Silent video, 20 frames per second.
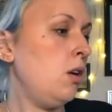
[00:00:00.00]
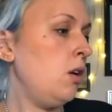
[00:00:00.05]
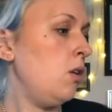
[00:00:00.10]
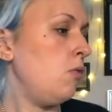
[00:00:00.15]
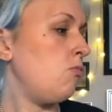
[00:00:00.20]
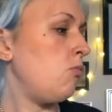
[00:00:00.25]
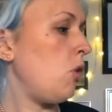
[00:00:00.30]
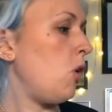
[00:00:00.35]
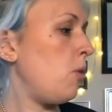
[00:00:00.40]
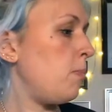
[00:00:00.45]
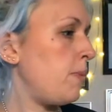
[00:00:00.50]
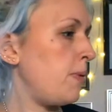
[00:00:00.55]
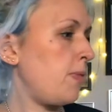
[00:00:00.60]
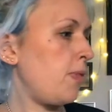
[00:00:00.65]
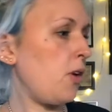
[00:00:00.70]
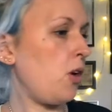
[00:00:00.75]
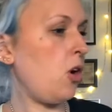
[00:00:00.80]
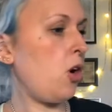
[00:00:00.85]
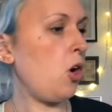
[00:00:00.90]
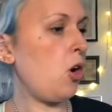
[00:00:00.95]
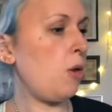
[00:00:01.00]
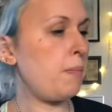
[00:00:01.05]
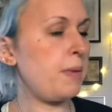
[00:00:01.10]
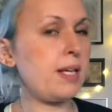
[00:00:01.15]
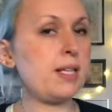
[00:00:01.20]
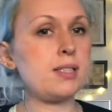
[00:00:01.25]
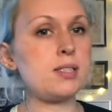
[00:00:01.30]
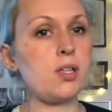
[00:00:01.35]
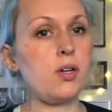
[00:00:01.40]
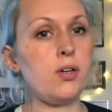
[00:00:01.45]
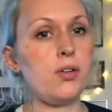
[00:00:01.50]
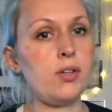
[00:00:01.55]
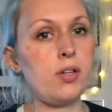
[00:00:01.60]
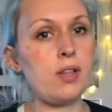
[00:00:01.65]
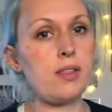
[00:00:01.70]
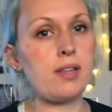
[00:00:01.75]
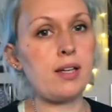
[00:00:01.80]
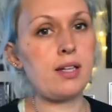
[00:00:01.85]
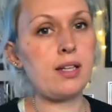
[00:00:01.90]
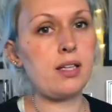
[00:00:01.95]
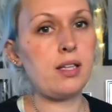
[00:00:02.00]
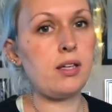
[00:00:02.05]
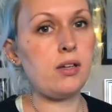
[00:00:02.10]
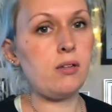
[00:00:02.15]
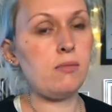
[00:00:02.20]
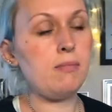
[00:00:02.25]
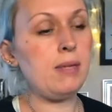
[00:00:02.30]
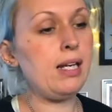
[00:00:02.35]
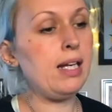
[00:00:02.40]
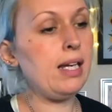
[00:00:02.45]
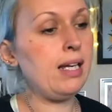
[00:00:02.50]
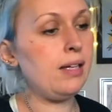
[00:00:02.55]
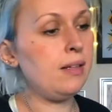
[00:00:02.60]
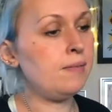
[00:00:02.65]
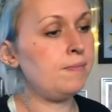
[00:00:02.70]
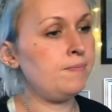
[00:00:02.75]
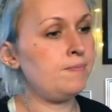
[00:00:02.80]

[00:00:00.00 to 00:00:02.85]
Rob, the hob is on. Thank you, Millie.